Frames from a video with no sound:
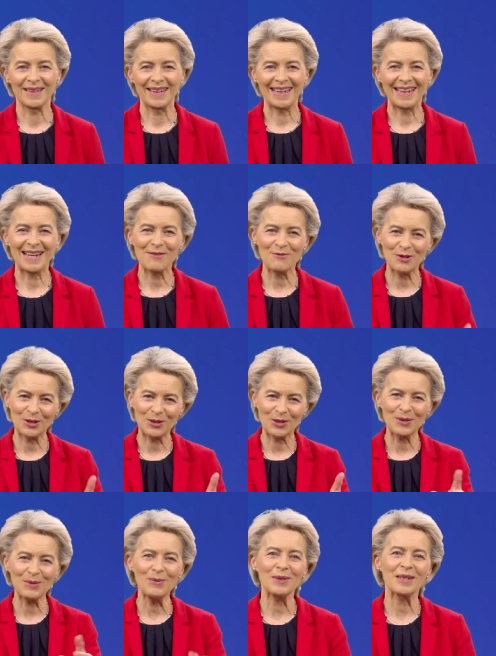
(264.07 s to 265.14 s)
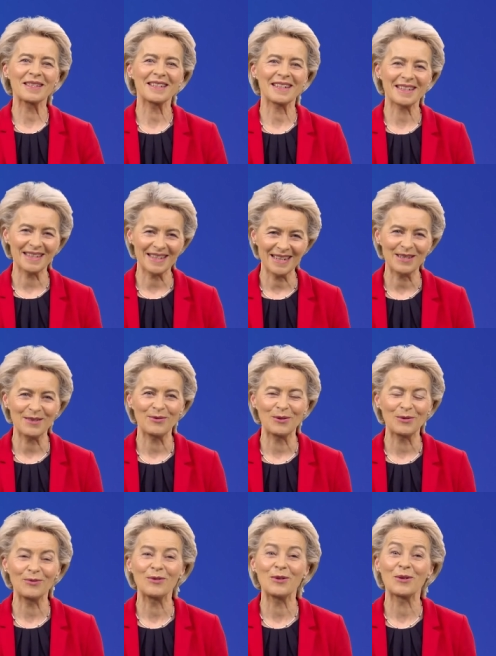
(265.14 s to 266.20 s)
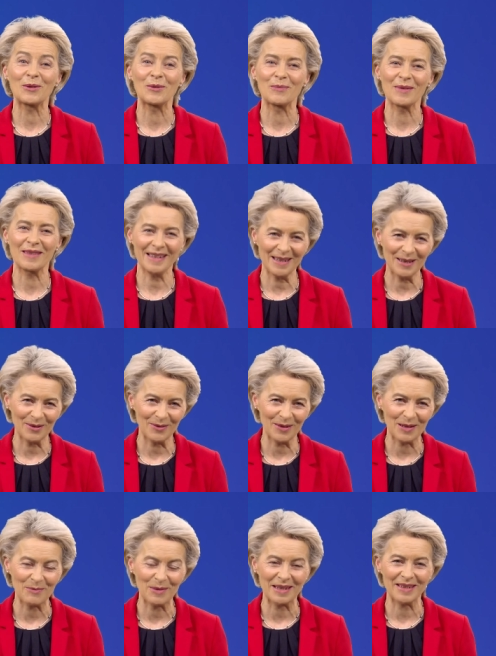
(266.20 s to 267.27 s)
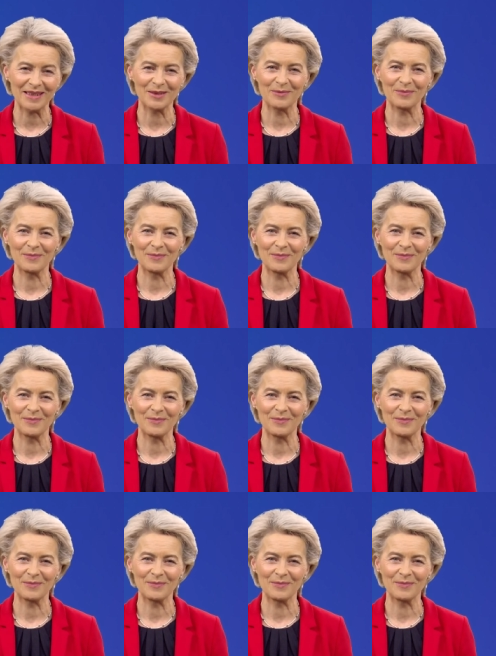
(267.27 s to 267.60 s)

and I wish you a successful forum. Thank you very much.